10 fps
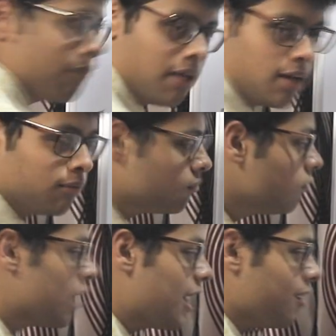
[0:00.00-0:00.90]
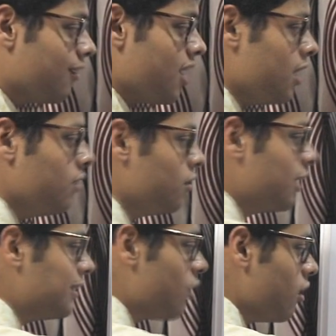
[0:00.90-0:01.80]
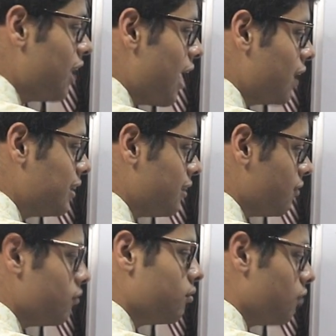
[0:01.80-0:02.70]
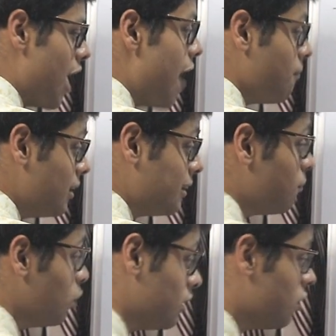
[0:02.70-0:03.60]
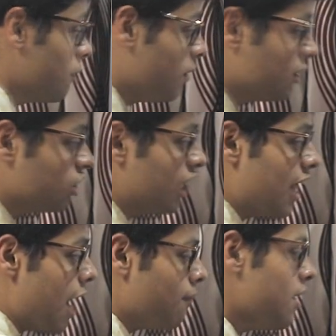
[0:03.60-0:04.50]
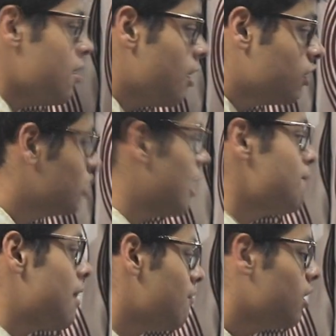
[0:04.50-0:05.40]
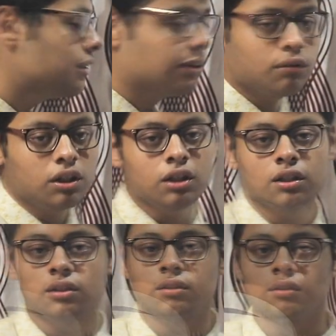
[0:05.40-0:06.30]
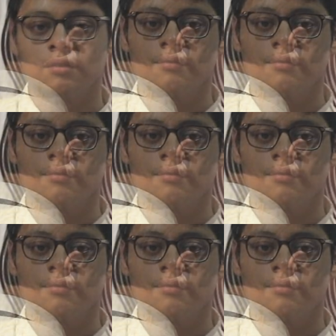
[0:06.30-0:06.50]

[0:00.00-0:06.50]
army, like in this context, army is the most suitable. Share army, share pair will also work,